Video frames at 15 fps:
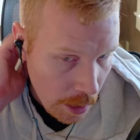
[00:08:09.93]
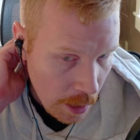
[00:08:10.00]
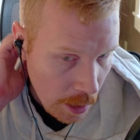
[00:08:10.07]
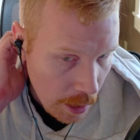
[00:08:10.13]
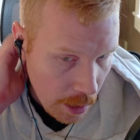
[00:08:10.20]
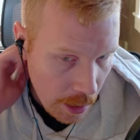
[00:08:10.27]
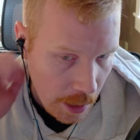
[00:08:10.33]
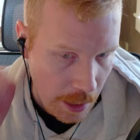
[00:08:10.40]

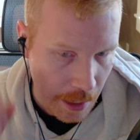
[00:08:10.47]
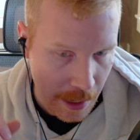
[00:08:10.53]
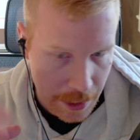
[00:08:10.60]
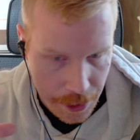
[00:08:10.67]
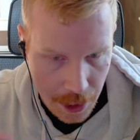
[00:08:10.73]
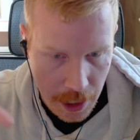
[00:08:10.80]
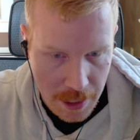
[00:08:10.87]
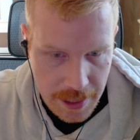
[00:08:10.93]

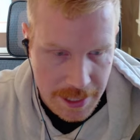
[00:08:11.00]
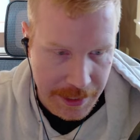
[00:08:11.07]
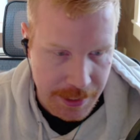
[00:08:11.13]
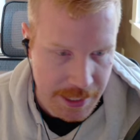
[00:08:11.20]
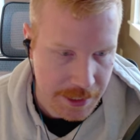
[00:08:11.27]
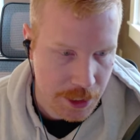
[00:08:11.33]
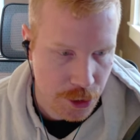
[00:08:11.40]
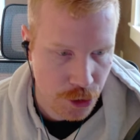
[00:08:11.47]

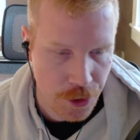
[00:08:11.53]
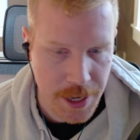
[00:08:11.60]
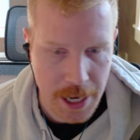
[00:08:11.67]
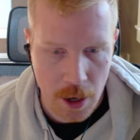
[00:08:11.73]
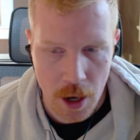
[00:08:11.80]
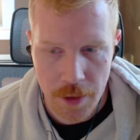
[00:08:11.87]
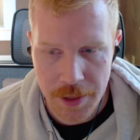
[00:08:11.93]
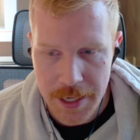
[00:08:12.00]
it's treating all
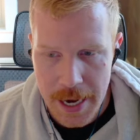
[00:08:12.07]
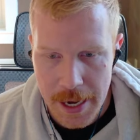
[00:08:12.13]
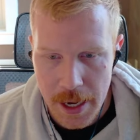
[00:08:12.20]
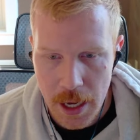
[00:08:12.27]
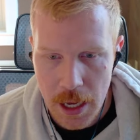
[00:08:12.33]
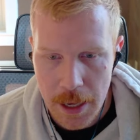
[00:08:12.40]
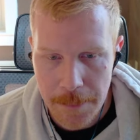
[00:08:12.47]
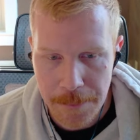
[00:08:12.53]
the
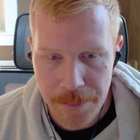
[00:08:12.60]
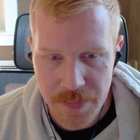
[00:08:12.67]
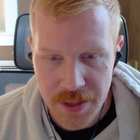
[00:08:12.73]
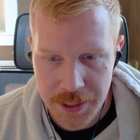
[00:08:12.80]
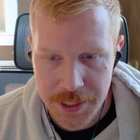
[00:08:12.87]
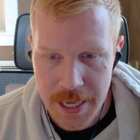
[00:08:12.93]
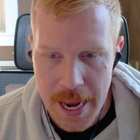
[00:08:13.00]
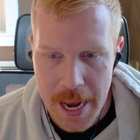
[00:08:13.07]
data the
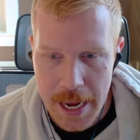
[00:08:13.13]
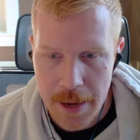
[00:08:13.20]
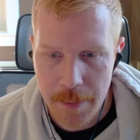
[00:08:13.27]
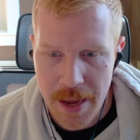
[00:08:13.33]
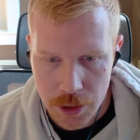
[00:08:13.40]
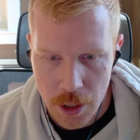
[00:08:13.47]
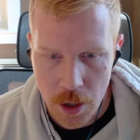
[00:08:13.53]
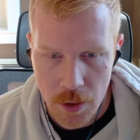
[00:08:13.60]
same,
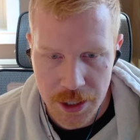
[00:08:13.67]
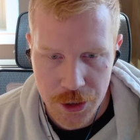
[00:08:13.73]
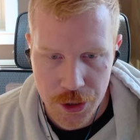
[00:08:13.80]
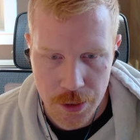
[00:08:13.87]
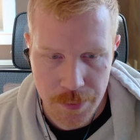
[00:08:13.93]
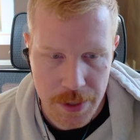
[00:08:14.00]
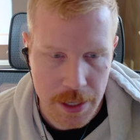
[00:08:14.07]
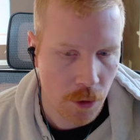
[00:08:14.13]
and it should
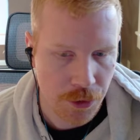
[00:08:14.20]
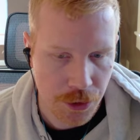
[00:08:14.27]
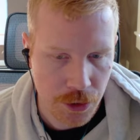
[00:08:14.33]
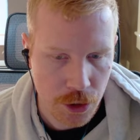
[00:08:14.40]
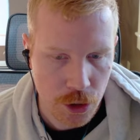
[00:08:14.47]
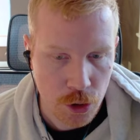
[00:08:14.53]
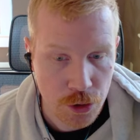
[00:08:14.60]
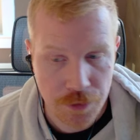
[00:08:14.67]
be
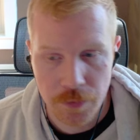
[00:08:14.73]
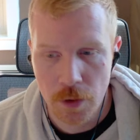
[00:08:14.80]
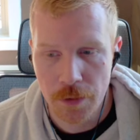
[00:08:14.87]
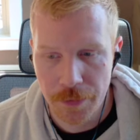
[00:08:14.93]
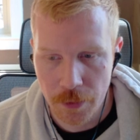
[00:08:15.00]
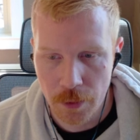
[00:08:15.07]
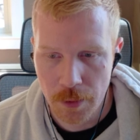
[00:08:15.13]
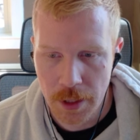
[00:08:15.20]
useful for
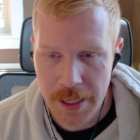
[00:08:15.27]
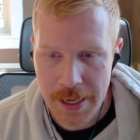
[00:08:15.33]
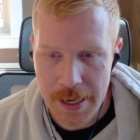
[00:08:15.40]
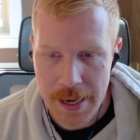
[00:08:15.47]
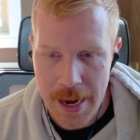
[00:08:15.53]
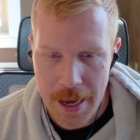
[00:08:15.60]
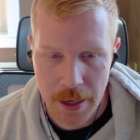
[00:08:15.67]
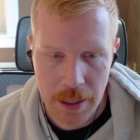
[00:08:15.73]
really
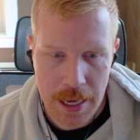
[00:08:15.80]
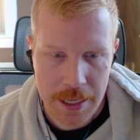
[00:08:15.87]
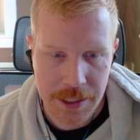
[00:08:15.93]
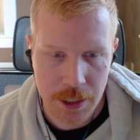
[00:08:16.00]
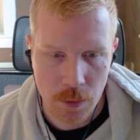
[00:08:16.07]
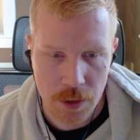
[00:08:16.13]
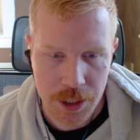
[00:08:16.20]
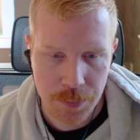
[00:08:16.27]
analyzing
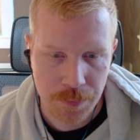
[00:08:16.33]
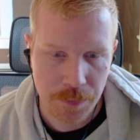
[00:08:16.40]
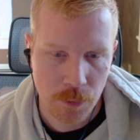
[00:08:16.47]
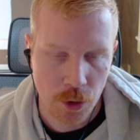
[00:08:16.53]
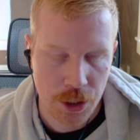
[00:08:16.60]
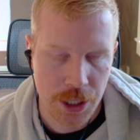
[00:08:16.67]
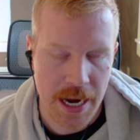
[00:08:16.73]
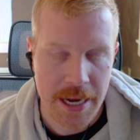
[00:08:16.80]
which
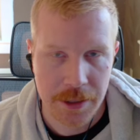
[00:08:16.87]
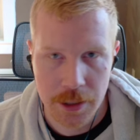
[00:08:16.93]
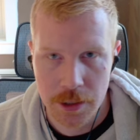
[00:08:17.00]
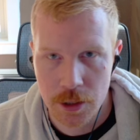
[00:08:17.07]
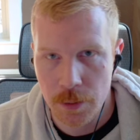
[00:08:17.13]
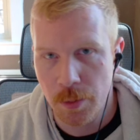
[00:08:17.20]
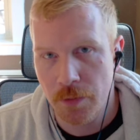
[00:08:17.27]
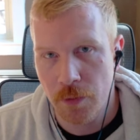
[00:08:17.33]
ASINs are
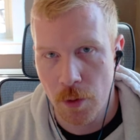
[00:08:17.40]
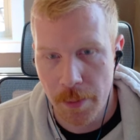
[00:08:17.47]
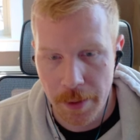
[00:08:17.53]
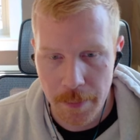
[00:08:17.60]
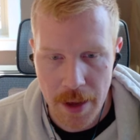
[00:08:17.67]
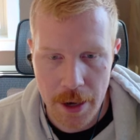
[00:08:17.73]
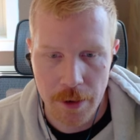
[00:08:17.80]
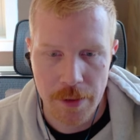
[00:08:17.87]
performing
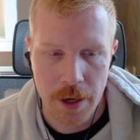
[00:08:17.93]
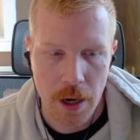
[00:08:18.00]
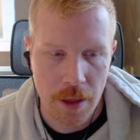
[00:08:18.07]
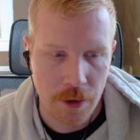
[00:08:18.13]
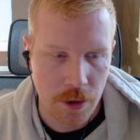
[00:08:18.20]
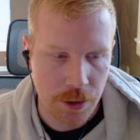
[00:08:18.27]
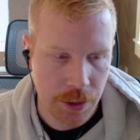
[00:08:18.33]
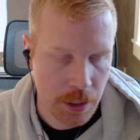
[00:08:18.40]
better than
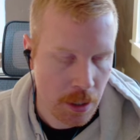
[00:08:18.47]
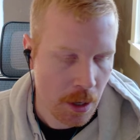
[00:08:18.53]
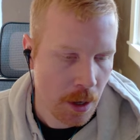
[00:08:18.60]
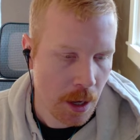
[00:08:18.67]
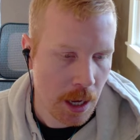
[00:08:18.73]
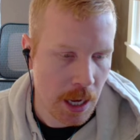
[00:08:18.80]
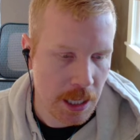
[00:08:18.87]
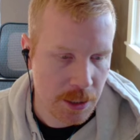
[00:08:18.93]
others,
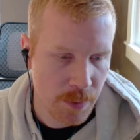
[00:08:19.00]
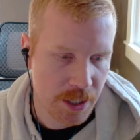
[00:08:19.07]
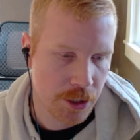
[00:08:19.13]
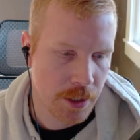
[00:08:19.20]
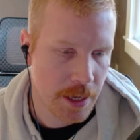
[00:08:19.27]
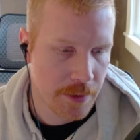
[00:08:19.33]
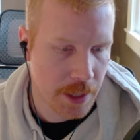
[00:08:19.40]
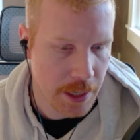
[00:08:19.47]
especially in
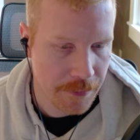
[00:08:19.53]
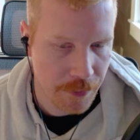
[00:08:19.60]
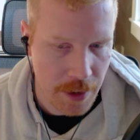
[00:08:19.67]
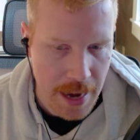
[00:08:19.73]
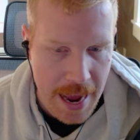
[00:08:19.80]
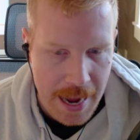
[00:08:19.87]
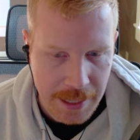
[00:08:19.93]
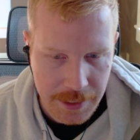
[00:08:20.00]
the different
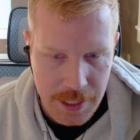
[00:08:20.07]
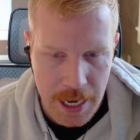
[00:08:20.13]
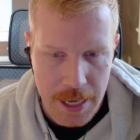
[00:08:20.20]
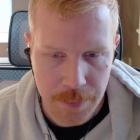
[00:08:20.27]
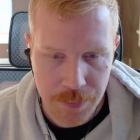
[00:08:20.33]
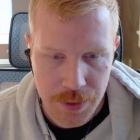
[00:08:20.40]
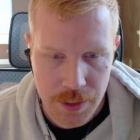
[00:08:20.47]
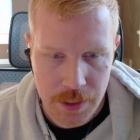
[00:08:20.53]
ad
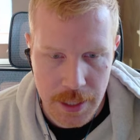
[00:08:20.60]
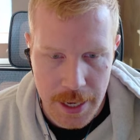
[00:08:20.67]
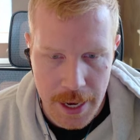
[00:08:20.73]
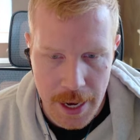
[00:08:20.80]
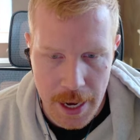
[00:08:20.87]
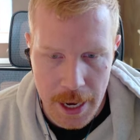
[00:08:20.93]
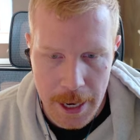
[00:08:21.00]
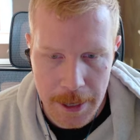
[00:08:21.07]
types,
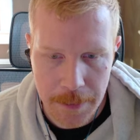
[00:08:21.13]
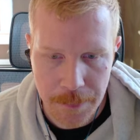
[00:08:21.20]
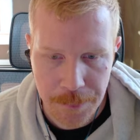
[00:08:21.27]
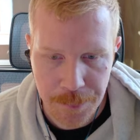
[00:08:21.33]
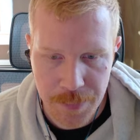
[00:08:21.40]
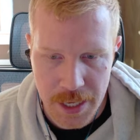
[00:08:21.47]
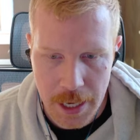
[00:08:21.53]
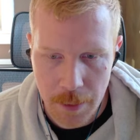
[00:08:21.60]
and
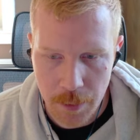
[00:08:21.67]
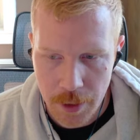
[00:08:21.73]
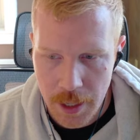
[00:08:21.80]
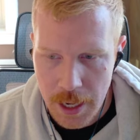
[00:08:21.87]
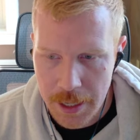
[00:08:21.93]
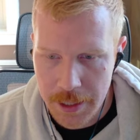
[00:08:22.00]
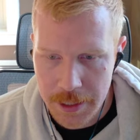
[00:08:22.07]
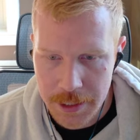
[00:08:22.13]
being able to kind of
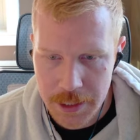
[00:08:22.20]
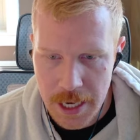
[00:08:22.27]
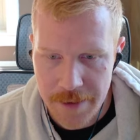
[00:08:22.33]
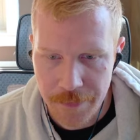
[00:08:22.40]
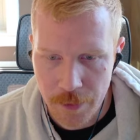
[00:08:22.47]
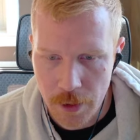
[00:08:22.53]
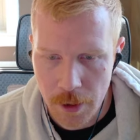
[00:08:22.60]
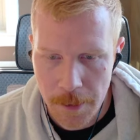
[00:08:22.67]

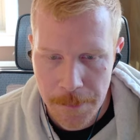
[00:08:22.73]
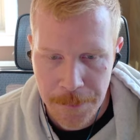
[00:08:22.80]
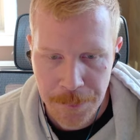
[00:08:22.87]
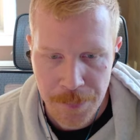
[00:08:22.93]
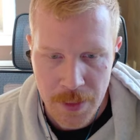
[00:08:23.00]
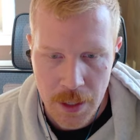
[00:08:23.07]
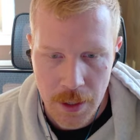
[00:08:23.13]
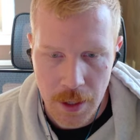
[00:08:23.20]
decipher
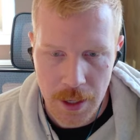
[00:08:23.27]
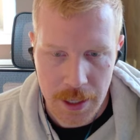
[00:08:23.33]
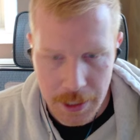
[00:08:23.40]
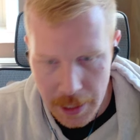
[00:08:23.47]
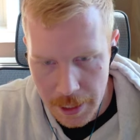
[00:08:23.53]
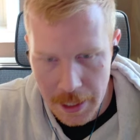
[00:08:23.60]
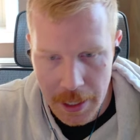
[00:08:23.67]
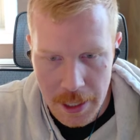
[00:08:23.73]

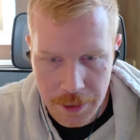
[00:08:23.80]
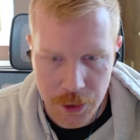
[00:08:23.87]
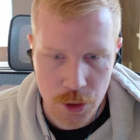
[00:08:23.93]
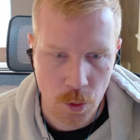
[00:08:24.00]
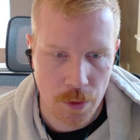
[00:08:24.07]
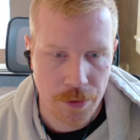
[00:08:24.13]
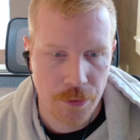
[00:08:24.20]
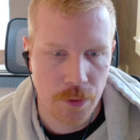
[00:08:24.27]
and sort
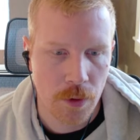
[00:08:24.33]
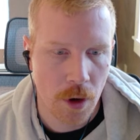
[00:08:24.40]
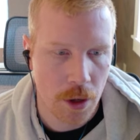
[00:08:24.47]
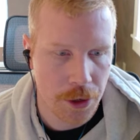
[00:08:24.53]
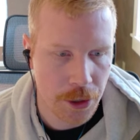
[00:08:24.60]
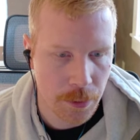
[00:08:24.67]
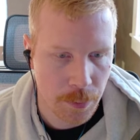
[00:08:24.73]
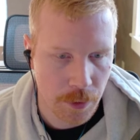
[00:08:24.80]
through all your
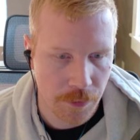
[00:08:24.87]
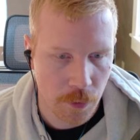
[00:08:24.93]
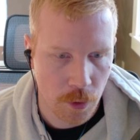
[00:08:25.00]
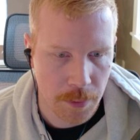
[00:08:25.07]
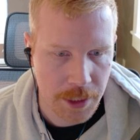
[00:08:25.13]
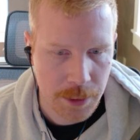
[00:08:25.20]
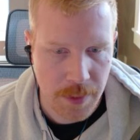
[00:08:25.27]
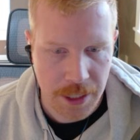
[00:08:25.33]
performance
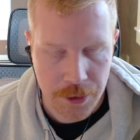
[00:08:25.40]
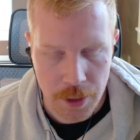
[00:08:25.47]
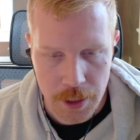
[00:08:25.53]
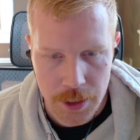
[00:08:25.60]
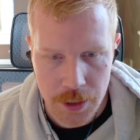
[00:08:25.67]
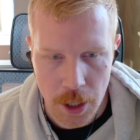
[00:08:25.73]
metrics. So